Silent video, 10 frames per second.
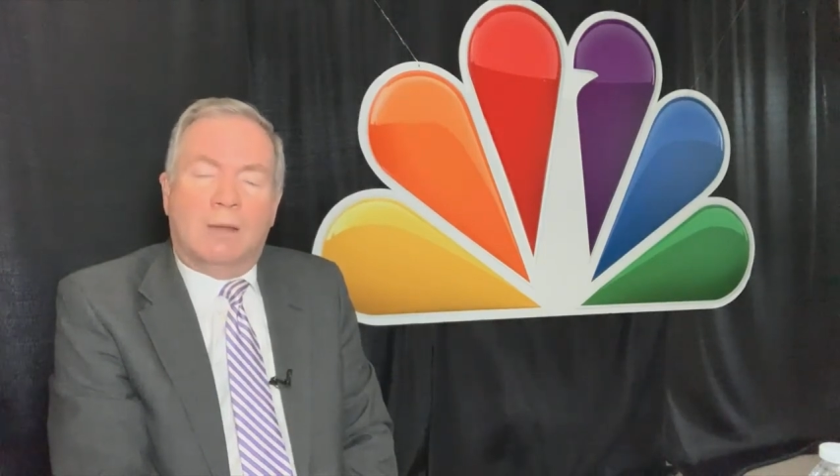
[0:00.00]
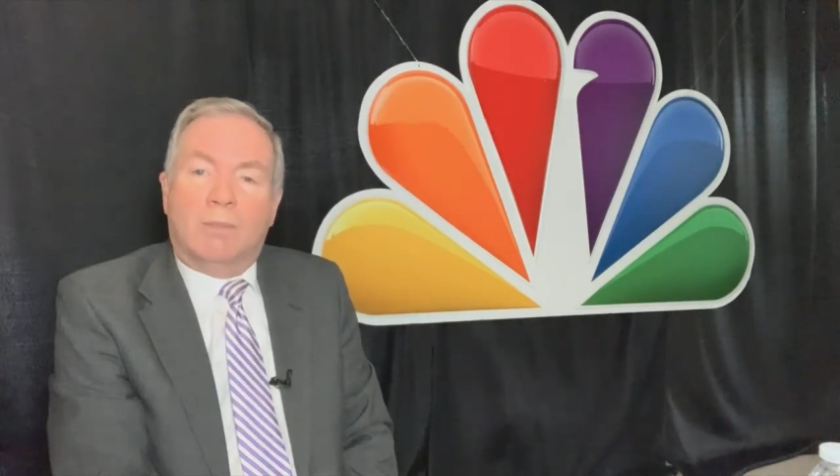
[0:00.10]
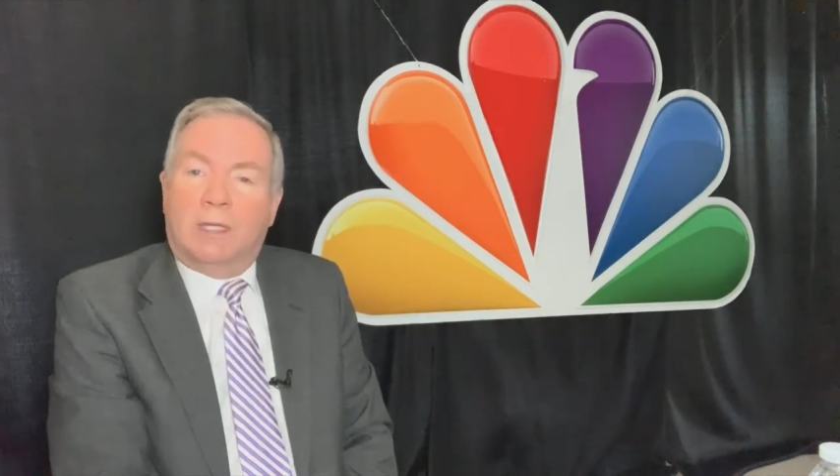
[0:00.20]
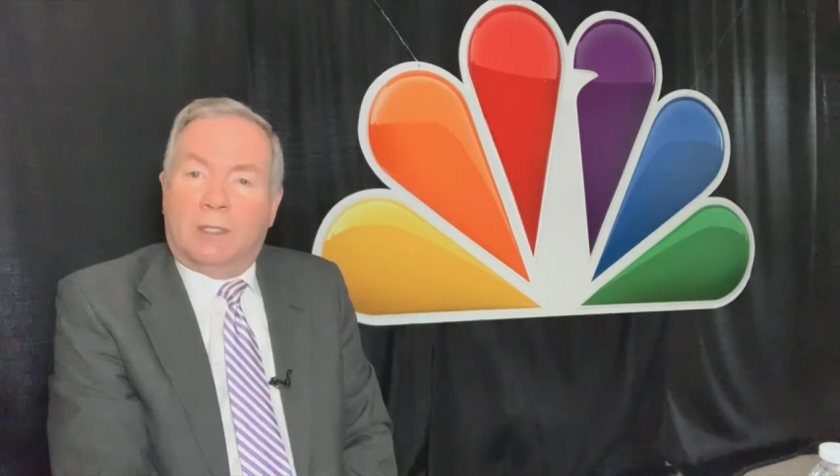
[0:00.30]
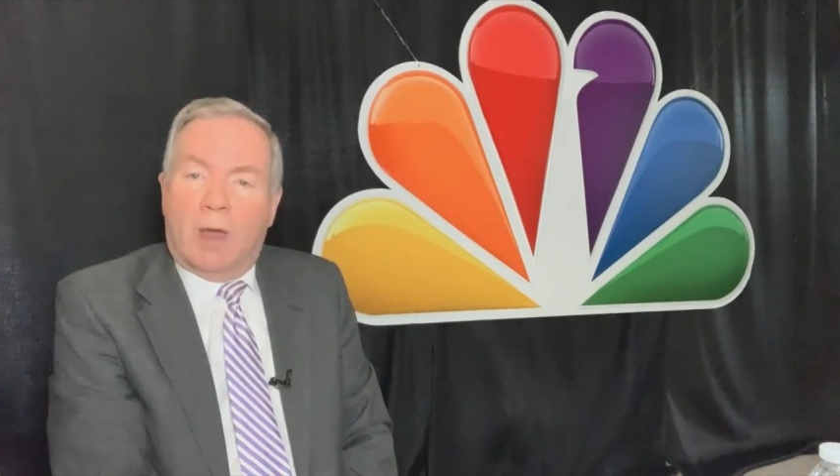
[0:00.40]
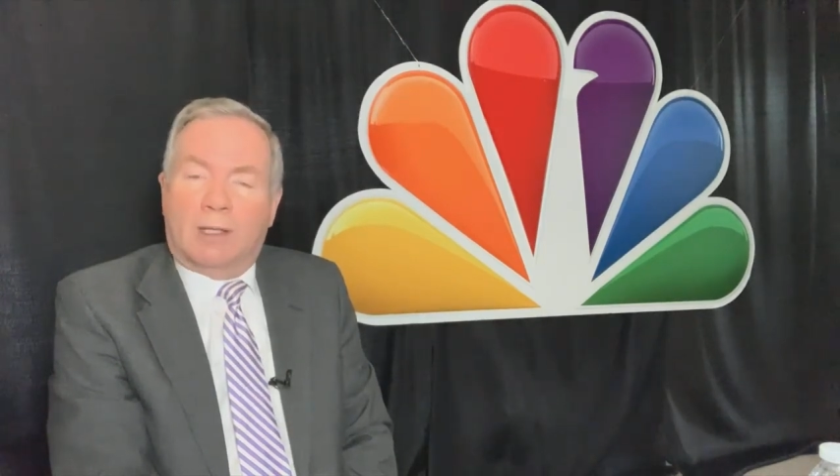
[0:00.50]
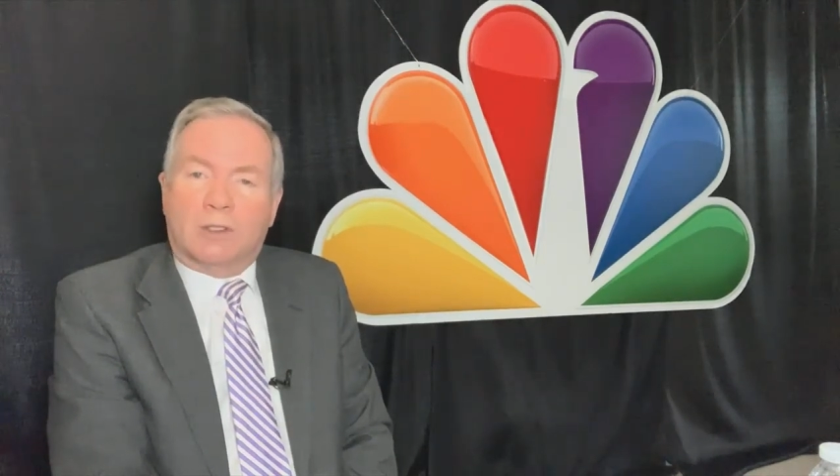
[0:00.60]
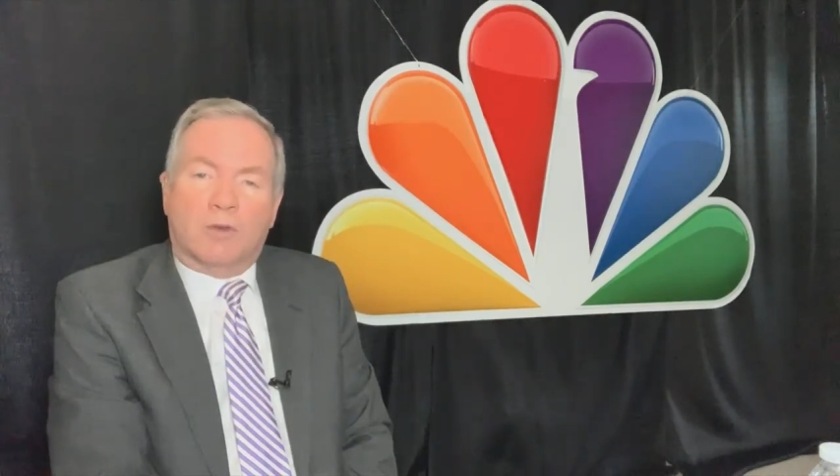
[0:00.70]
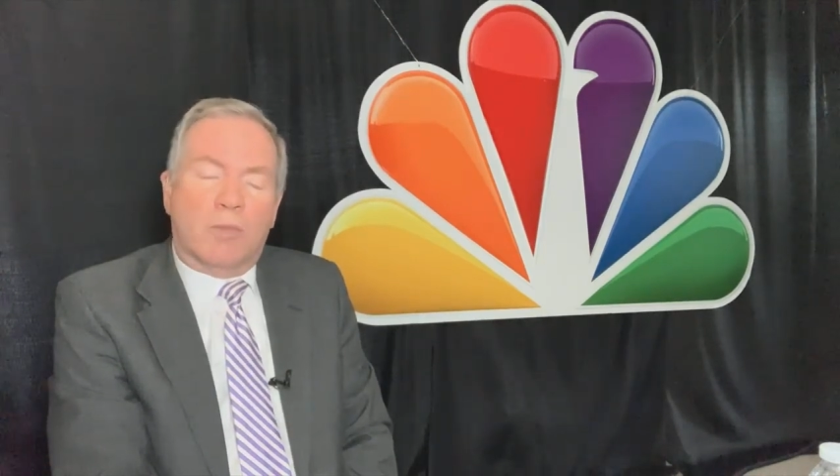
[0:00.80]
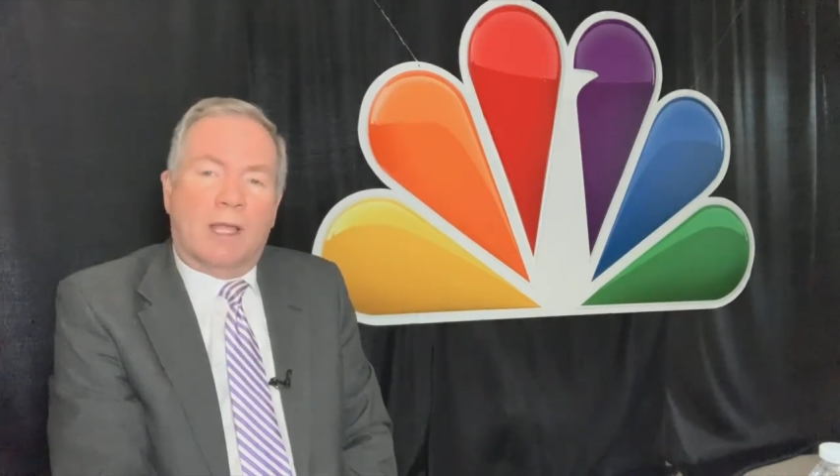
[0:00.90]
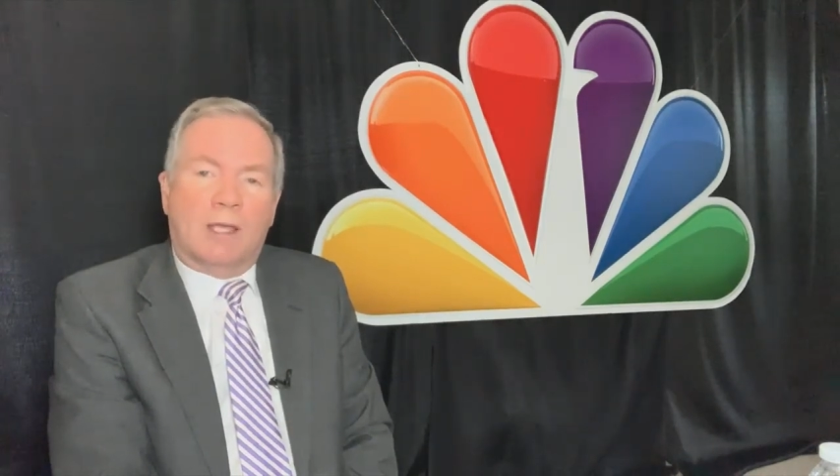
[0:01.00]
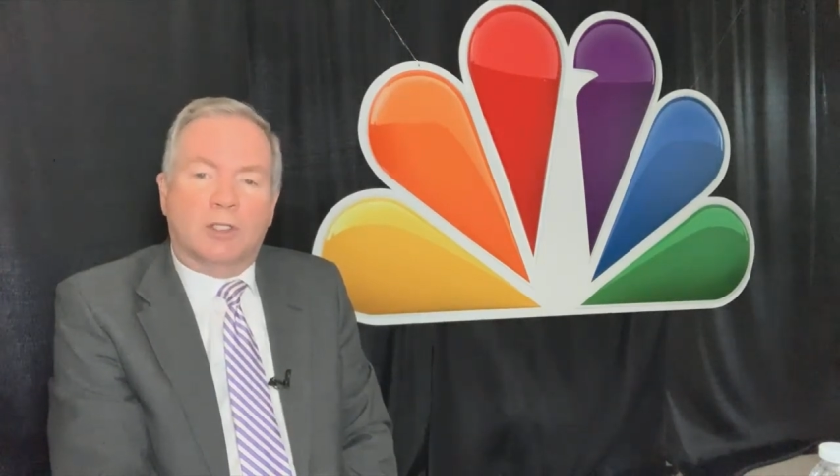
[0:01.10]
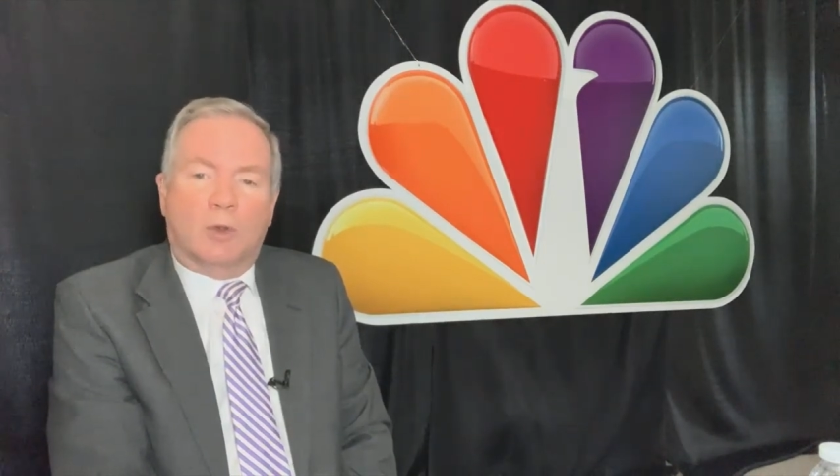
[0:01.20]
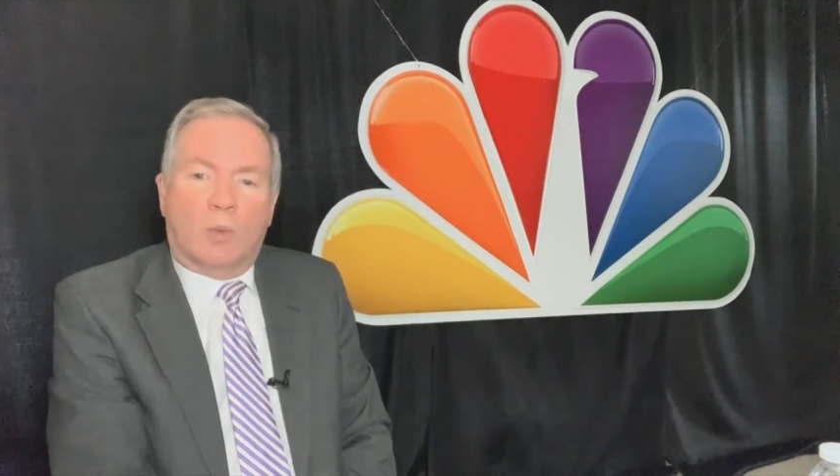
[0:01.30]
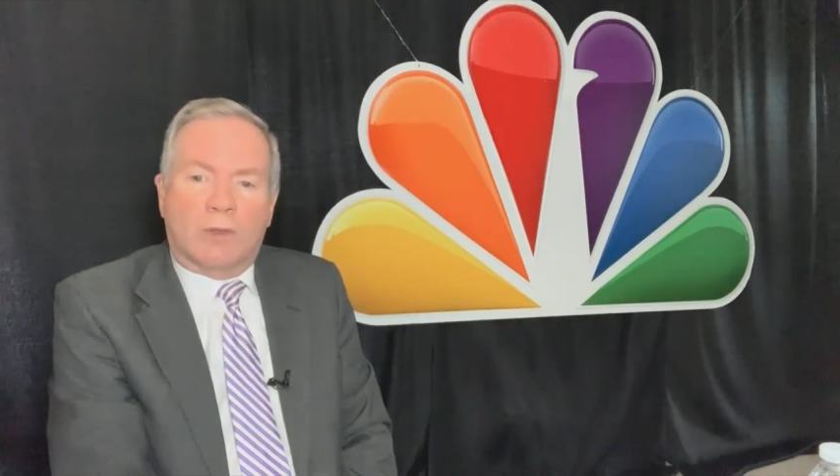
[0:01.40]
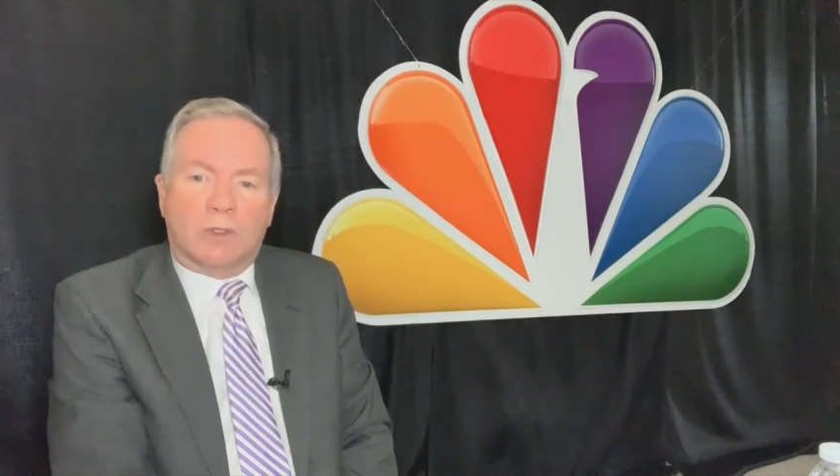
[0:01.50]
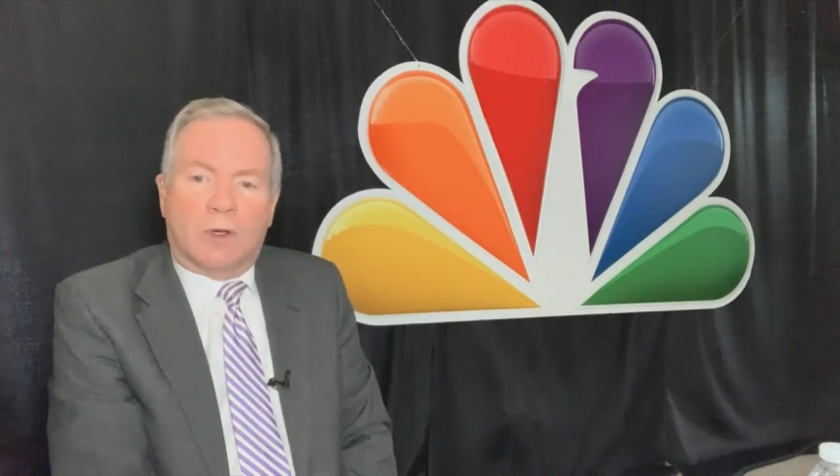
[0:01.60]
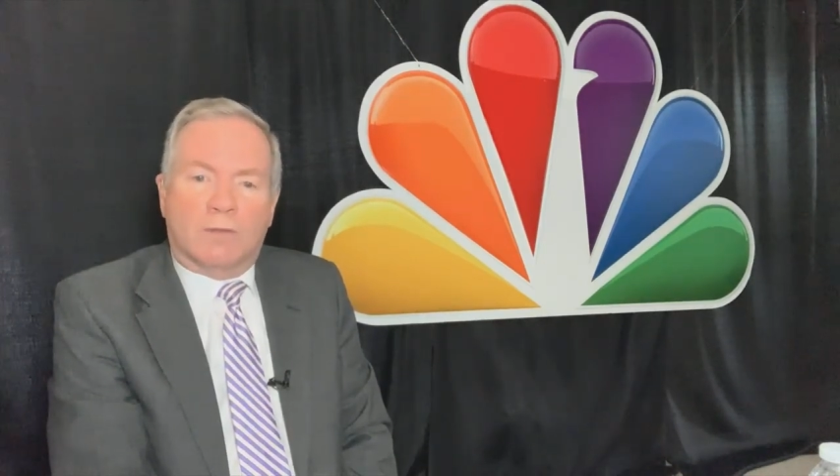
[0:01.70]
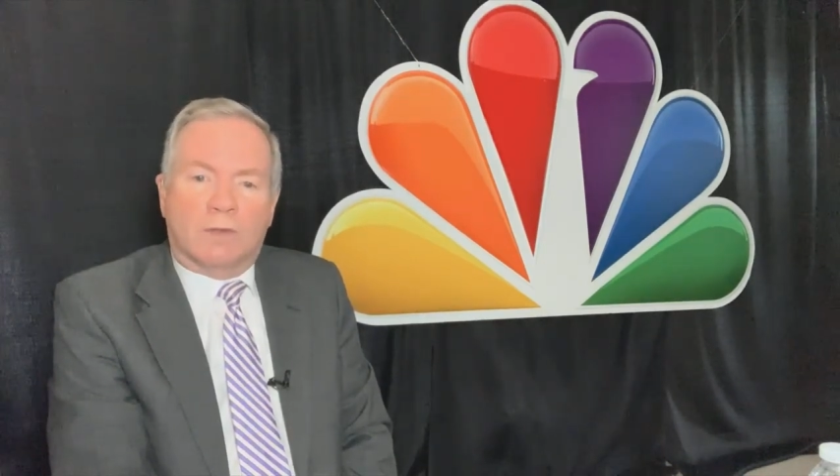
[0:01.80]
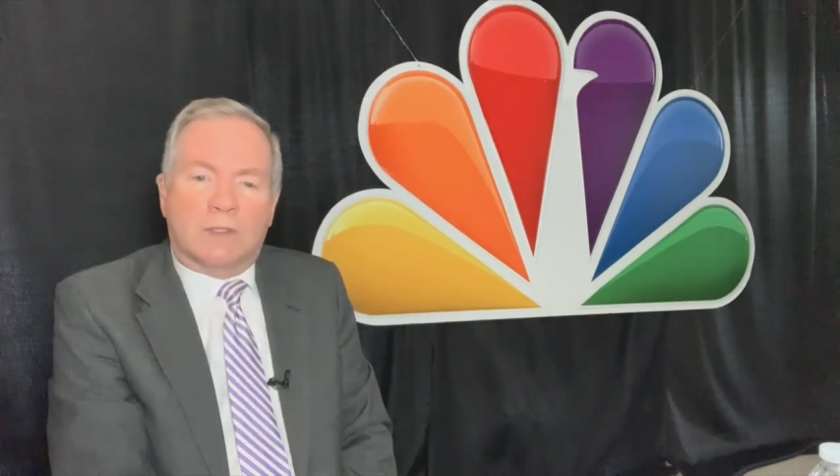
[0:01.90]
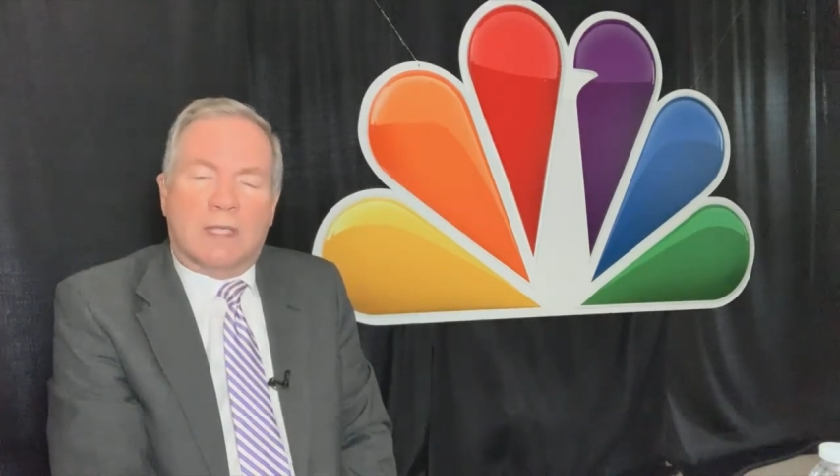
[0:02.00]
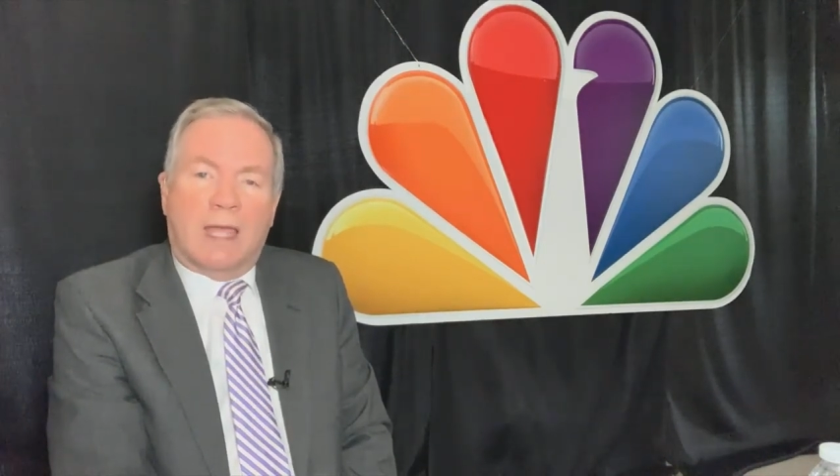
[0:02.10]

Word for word: Meteorologists from the National Weather Service